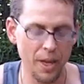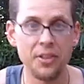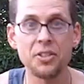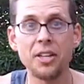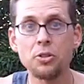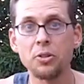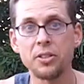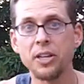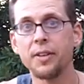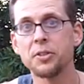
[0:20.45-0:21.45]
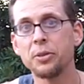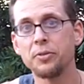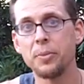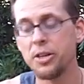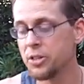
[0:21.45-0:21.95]
and then stay tuned because I have some
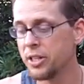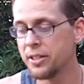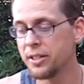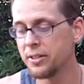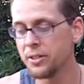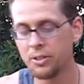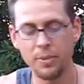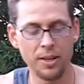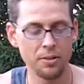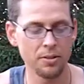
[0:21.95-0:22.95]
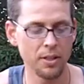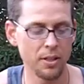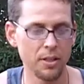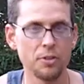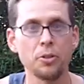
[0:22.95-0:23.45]
information at the end of this about
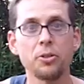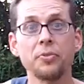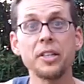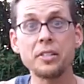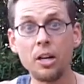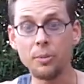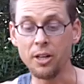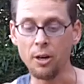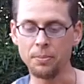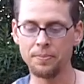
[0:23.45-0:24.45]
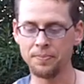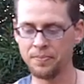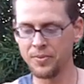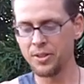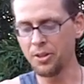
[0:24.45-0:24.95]
certain events coming up.
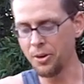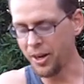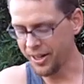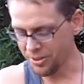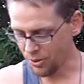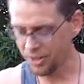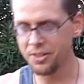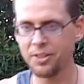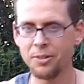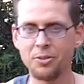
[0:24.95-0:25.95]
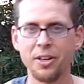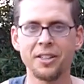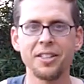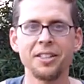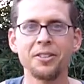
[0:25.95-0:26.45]
So I guess Roxy's going to try
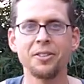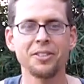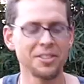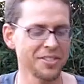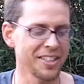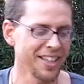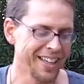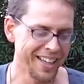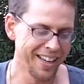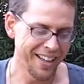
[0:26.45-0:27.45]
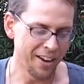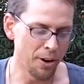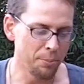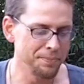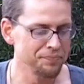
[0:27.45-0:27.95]
to get here on TV.
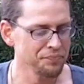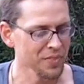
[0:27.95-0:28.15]
Um,